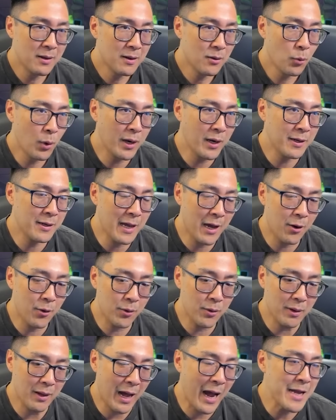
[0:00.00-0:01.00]
When in
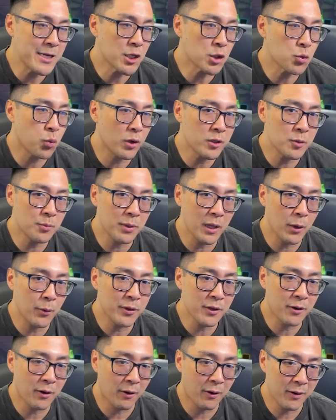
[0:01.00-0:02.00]
doubt, I just want to play with
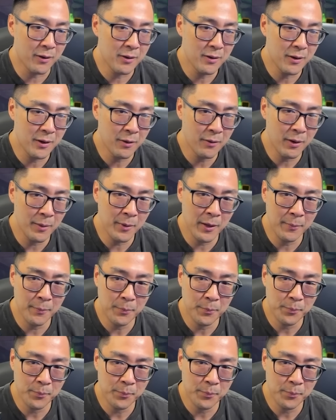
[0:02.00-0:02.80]
the card. You know what I mean?